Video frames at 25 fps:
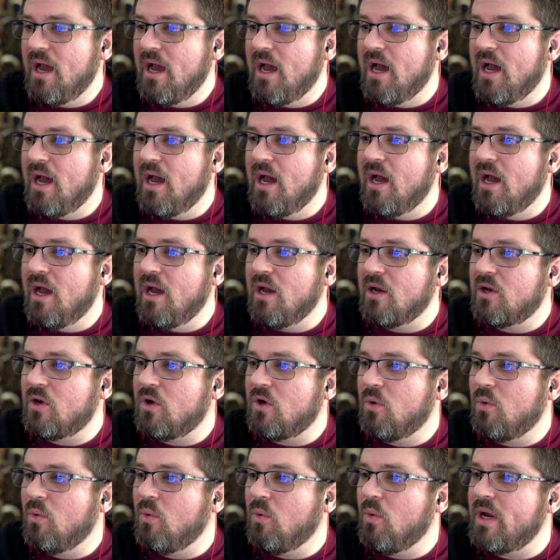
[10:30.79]
Uh,
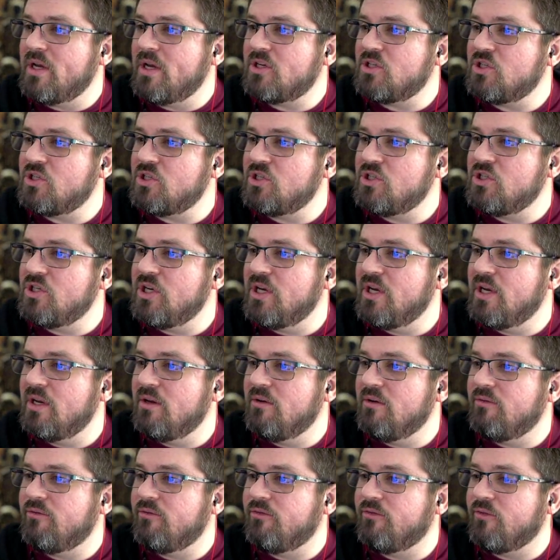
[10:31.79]

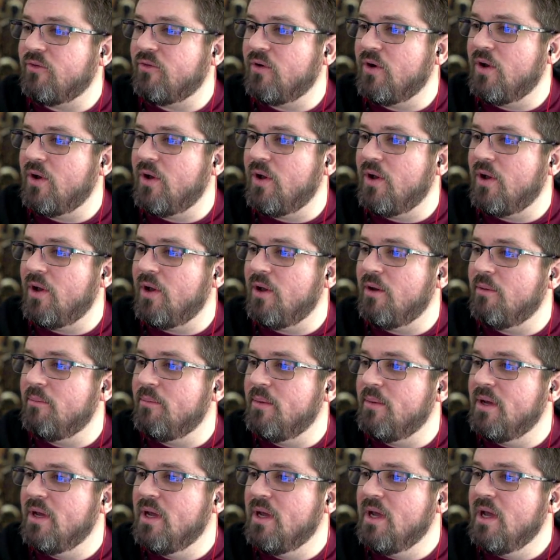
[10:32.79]
question
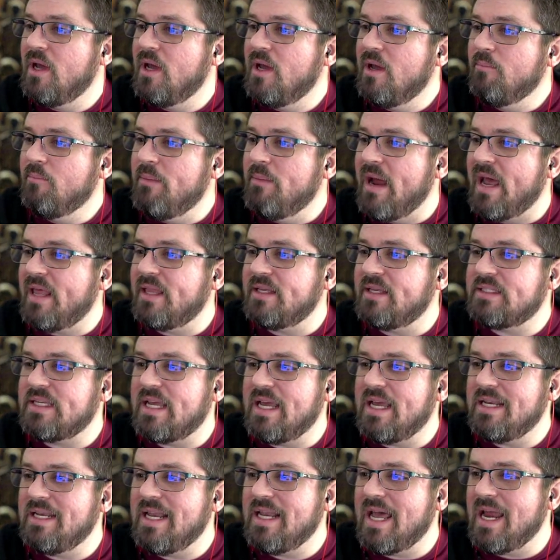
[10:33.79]
from
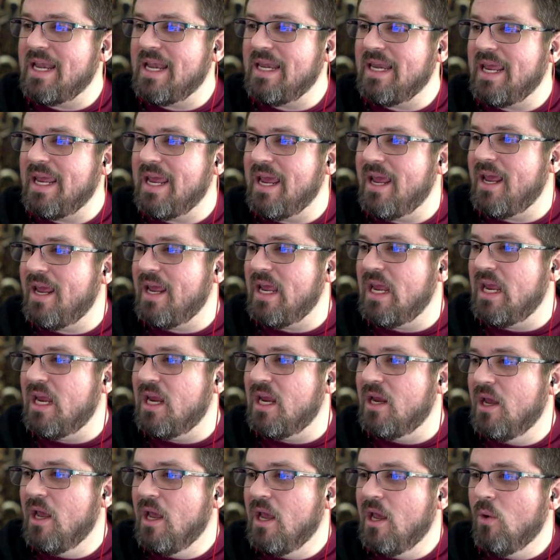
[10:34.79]
Valentine
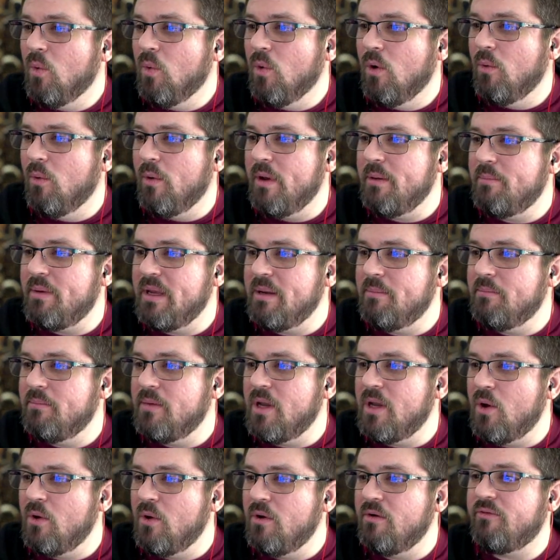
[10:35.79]
9K Will we be
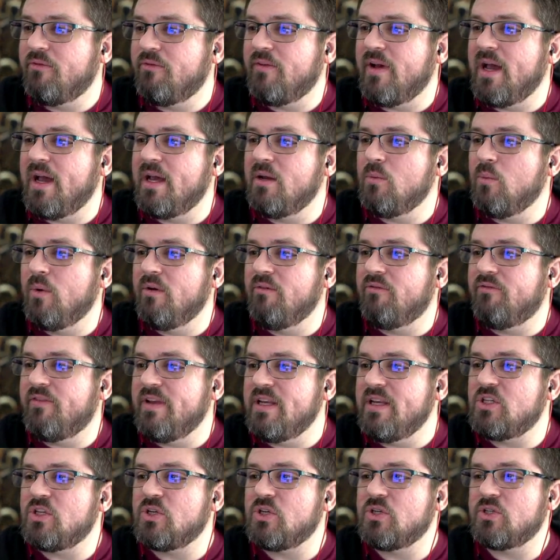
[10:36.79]
notified when
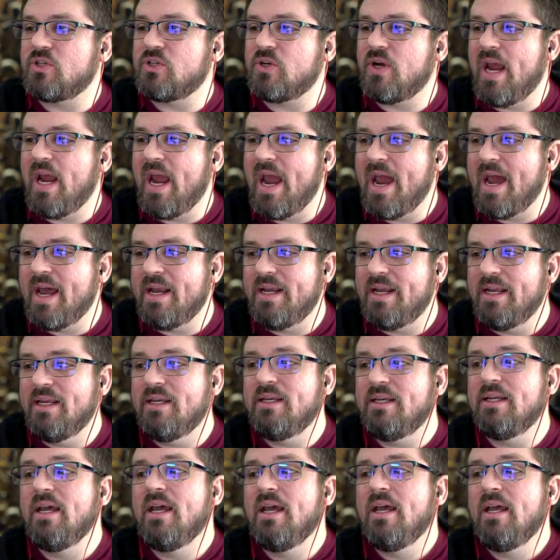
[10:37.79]
features are
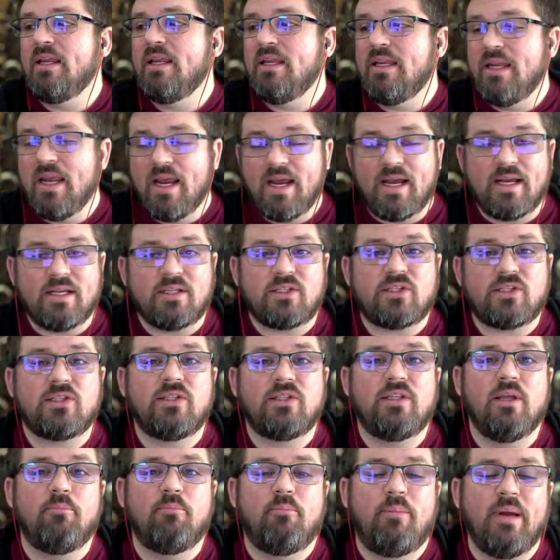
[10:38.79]
added?
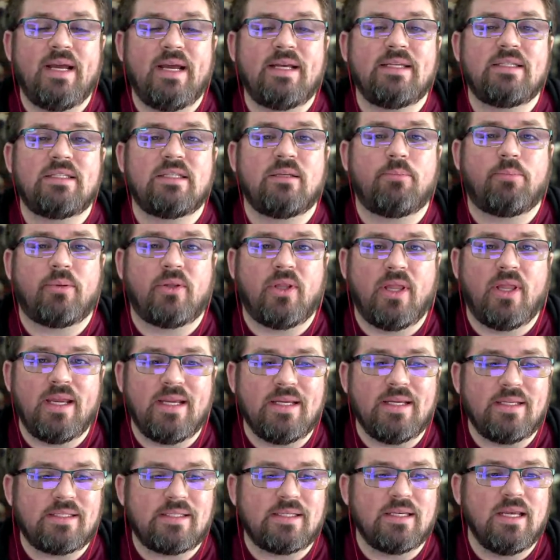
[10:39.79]
Yes, the best
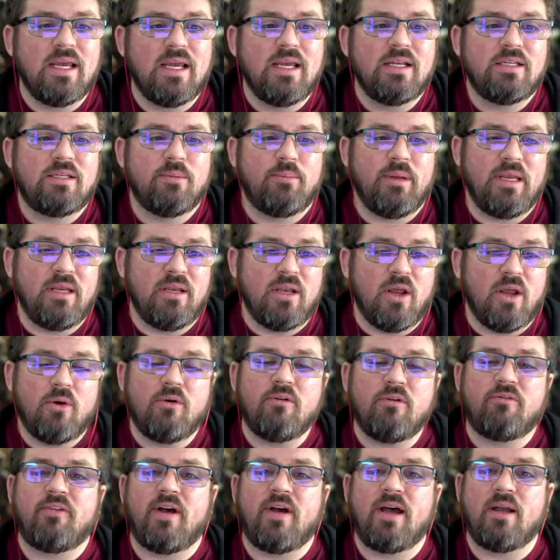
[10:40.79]
place to be
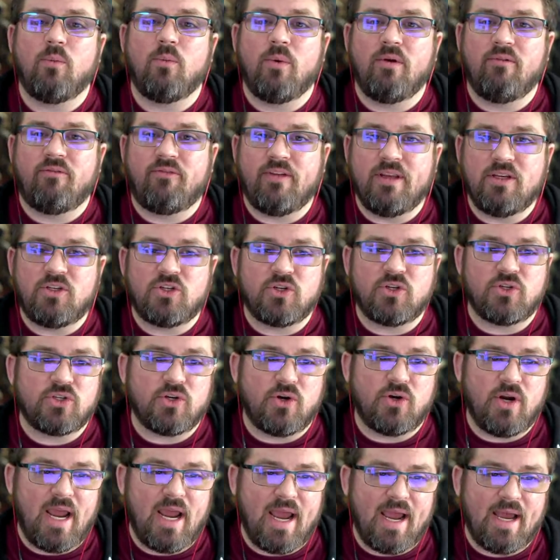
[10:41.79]
notified when
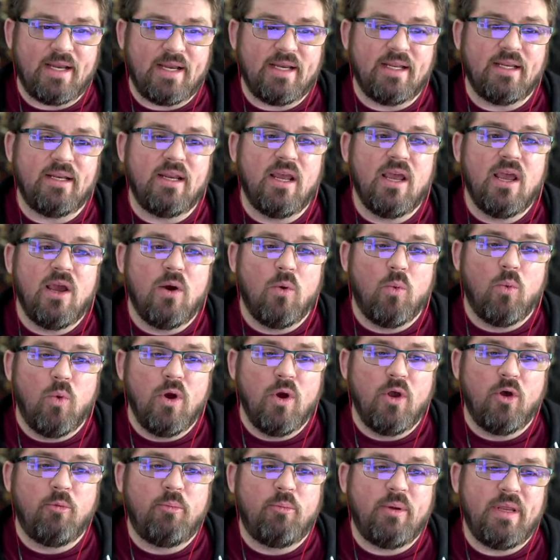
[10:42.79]
features are added
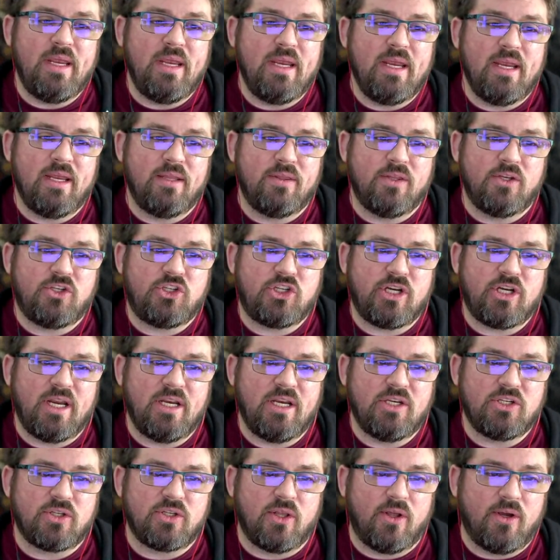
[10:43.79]
will be in the
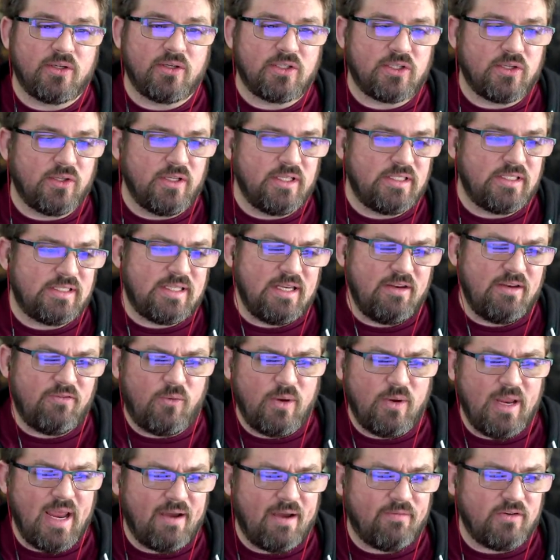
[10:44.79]
change log. So let's see
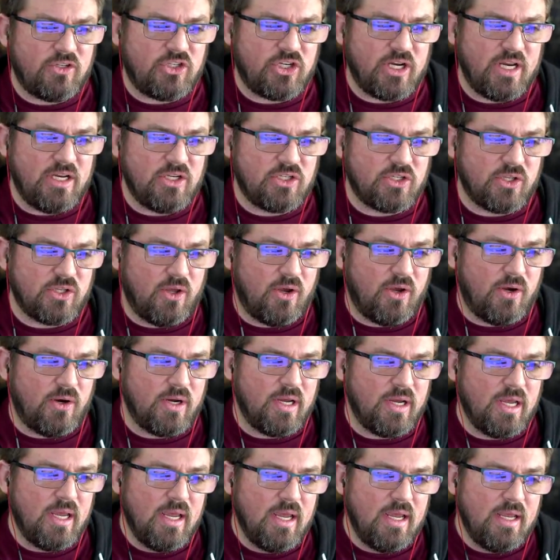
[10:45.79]
if we have a change
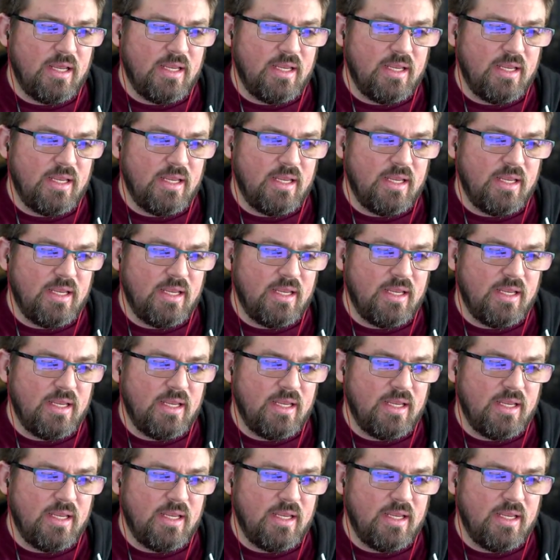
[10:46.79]
log.